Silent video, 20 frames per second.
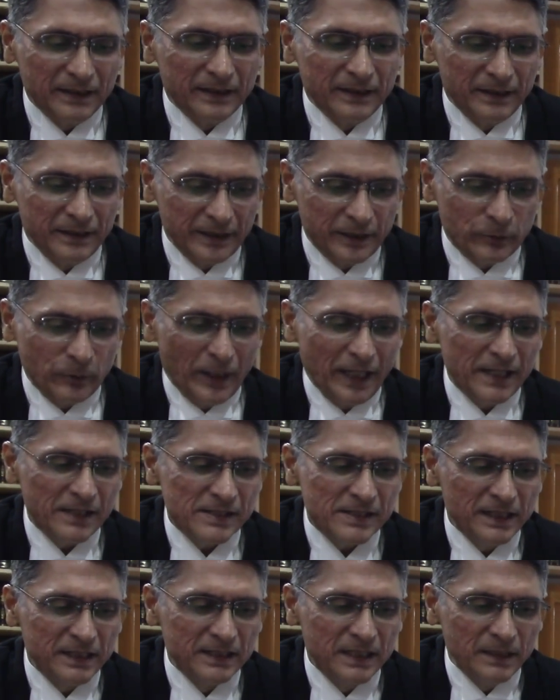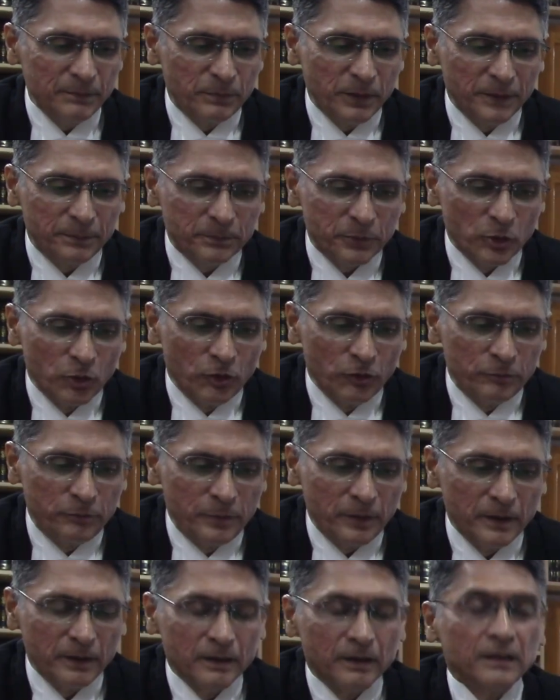Requires a deeper probe,
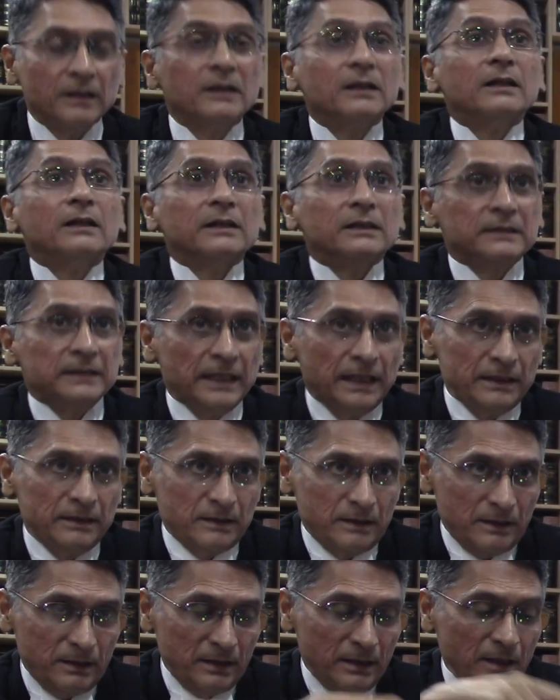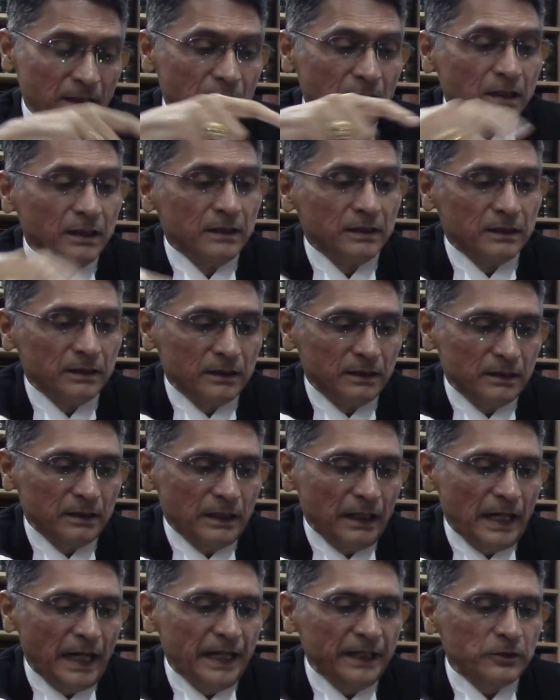then
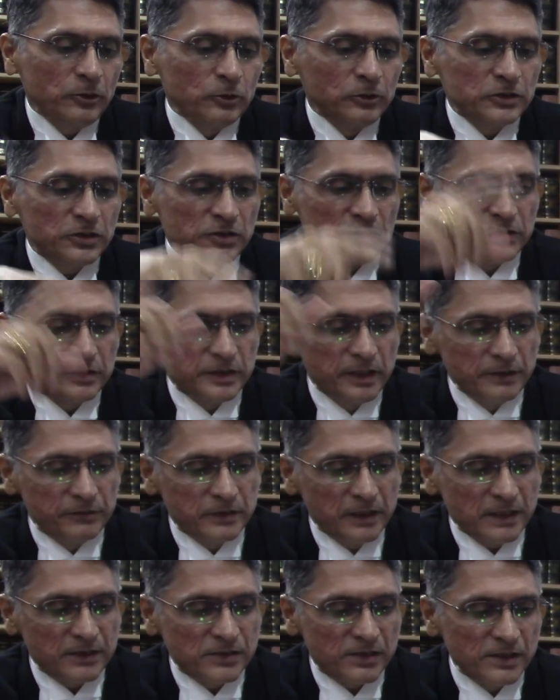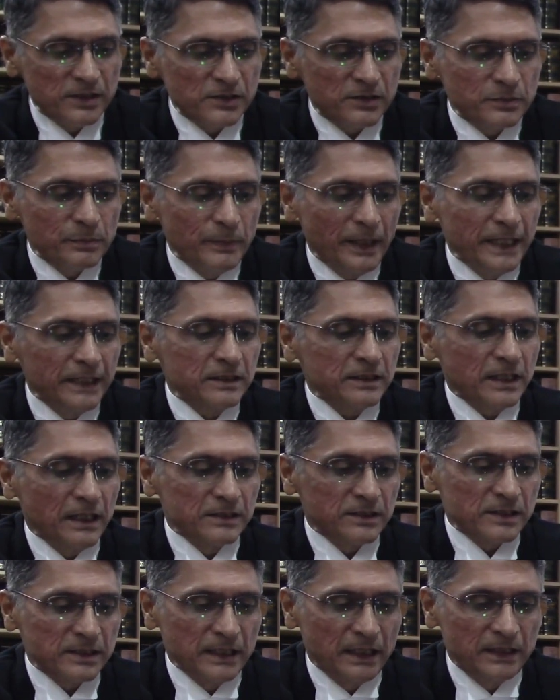High Court's Chief Justice might
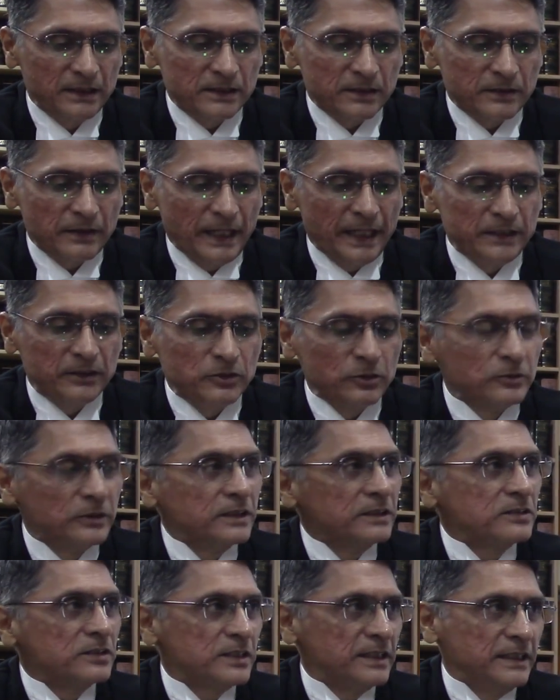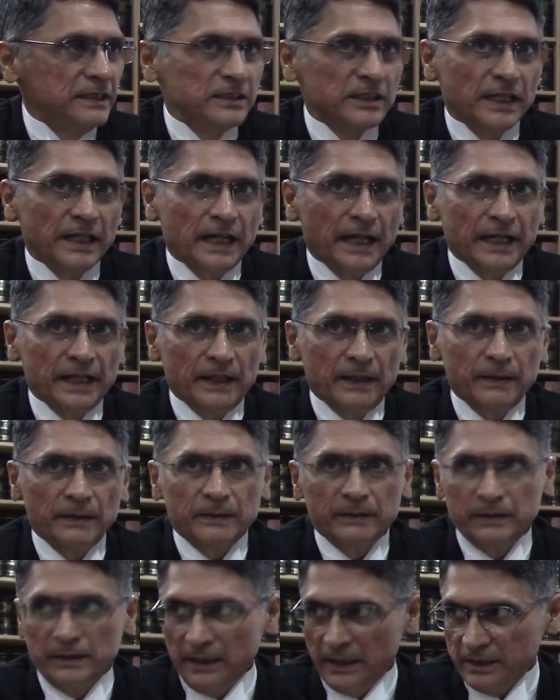consult, write to the
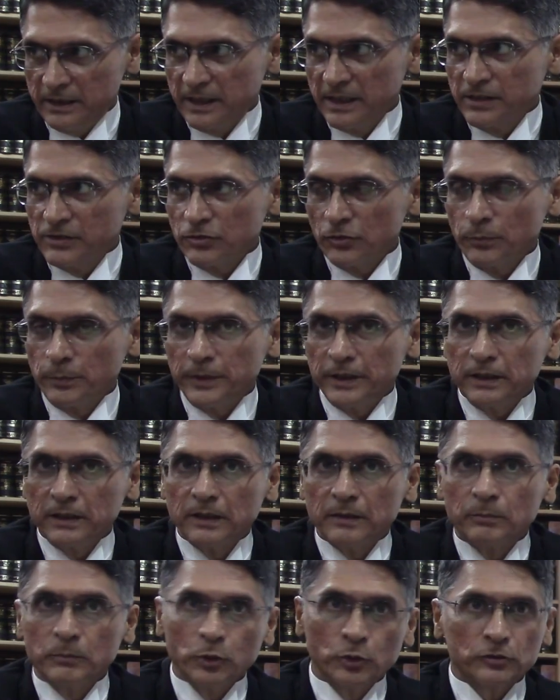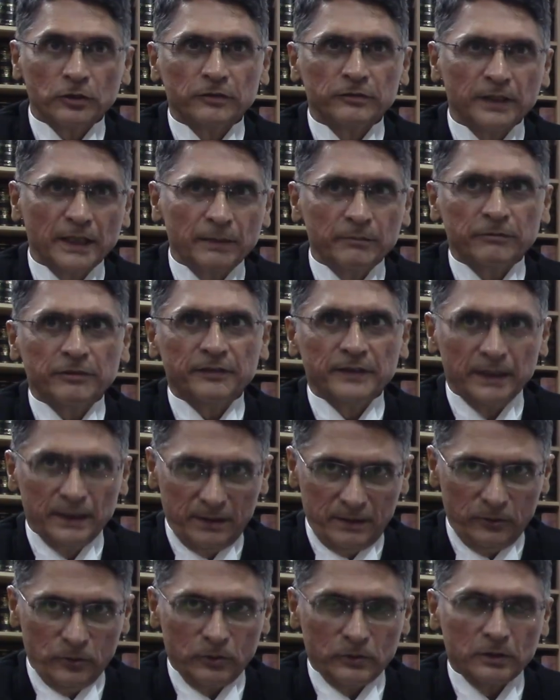CJI, get his opinion. Both of them feel,
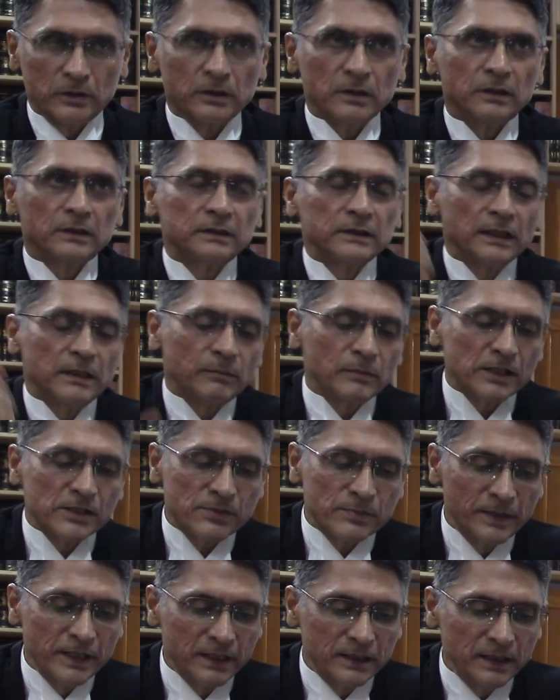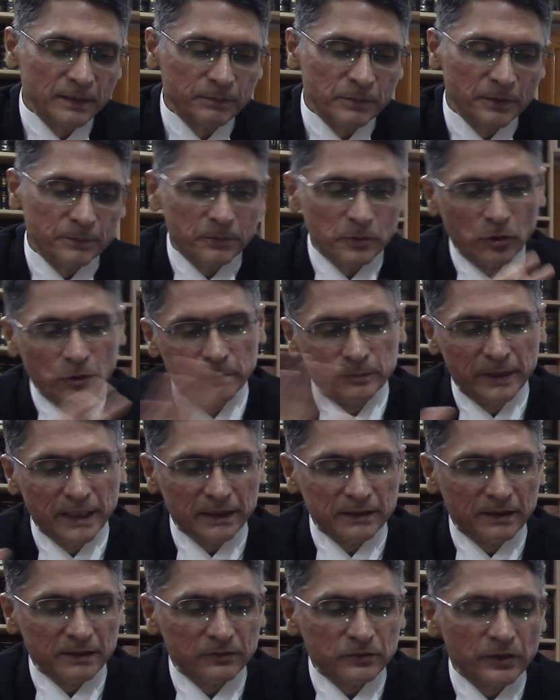look, there must be a deeper probe,
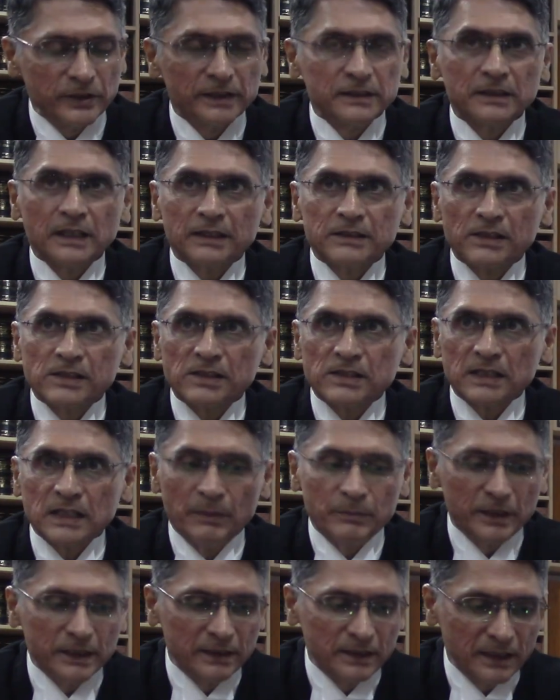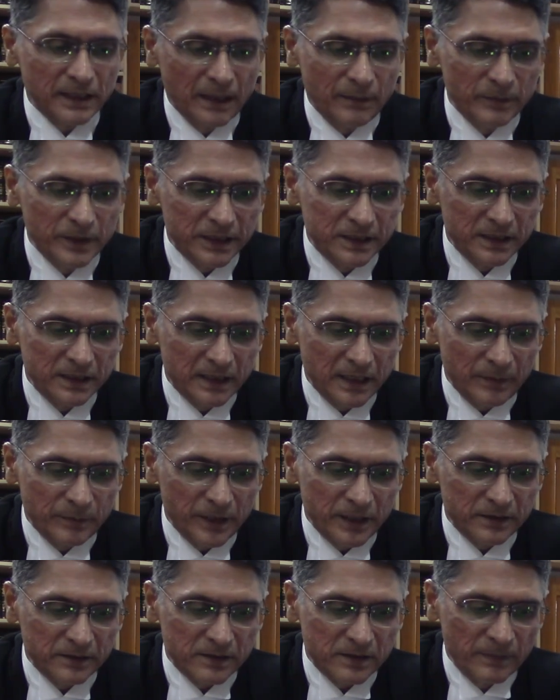then the 3 judges come in, the committee come in.